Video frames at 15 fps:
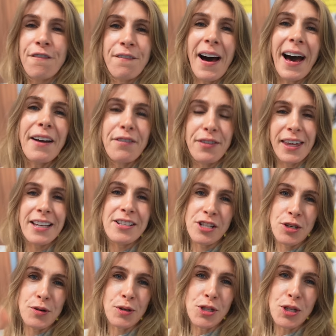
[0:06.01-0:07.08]
Five things that
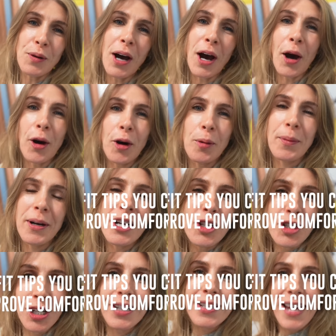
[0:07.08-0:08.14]
you can do at home
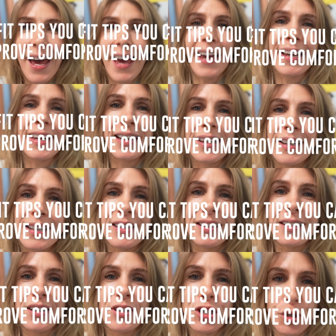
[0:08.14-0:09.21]
today
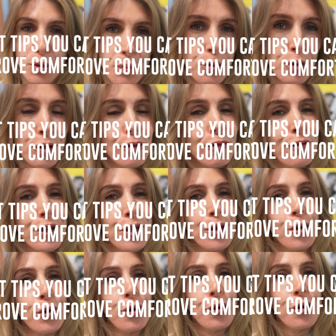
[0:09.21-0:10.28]
to improve
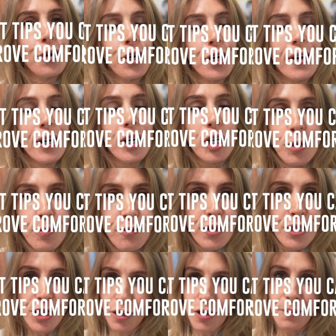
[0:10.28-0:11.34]
your
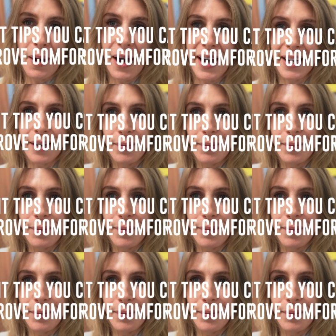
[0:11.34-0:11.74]
comfort on the bike.